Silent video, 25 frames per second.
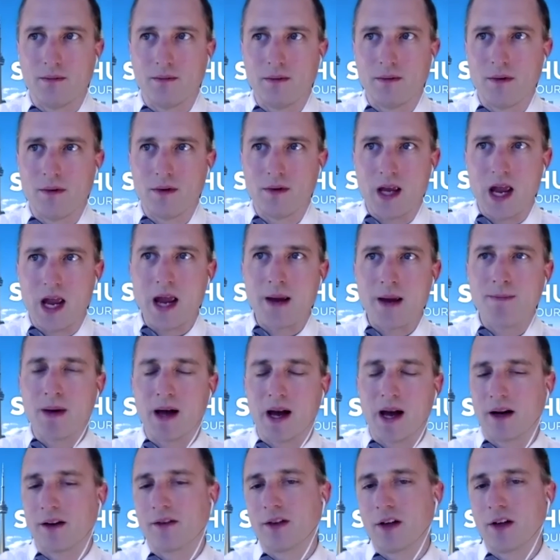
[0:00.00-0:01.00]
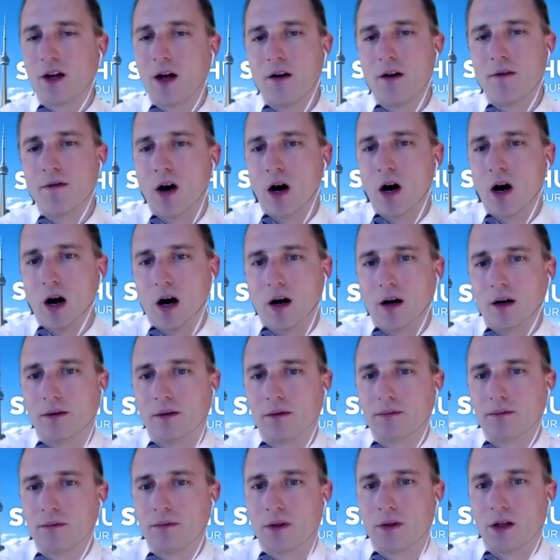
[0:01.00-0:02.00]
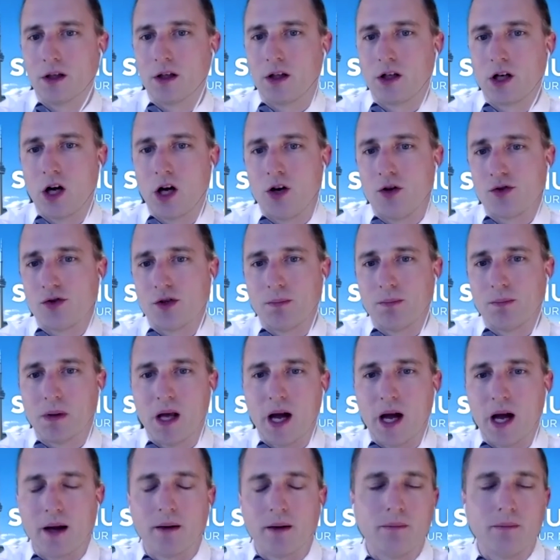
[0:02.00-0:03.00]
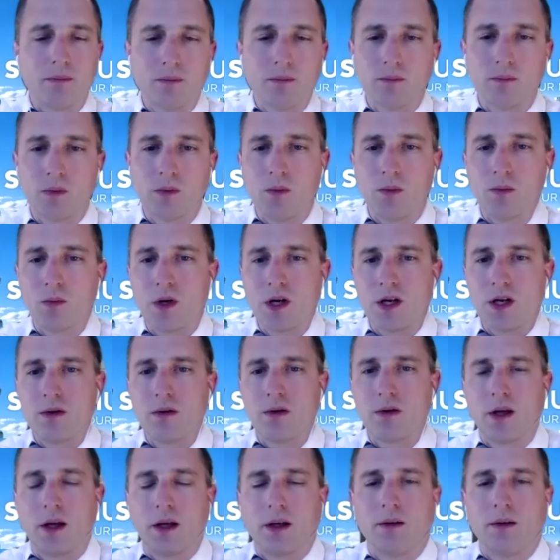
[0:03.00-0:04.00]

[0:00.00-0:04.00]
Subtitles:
apex of our condo supply. What do you think?